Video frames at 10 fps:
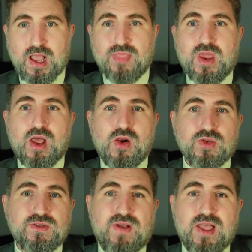And there are a
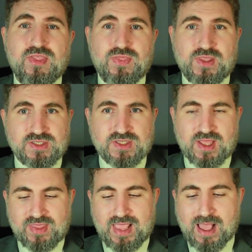lot of other things
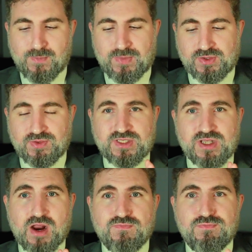that may happen. So
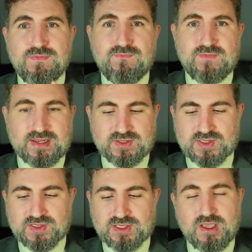these are
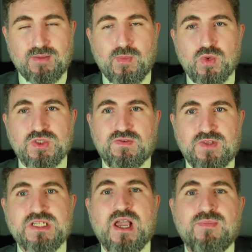reflexes. Most
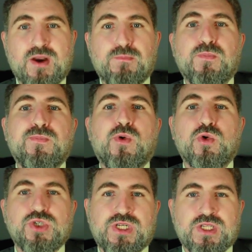of the time, they are
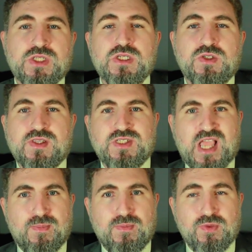proportionate to
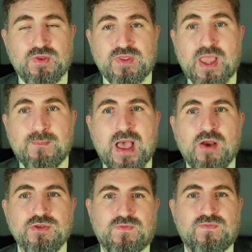the
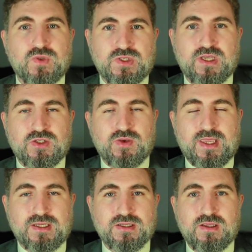amount of food that you
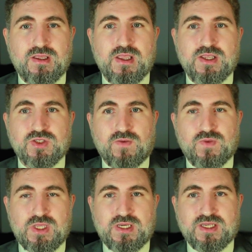ate. So if
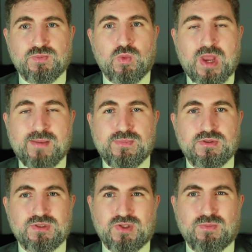you eat a small
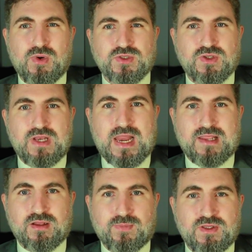apple, you bloat only a
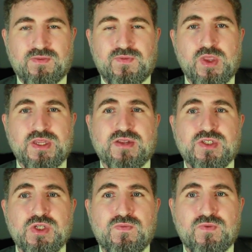little bit. If you eat a
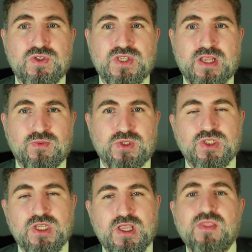two-foot
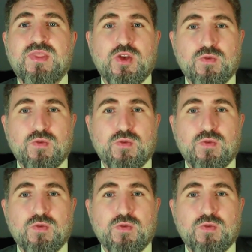sandwich, then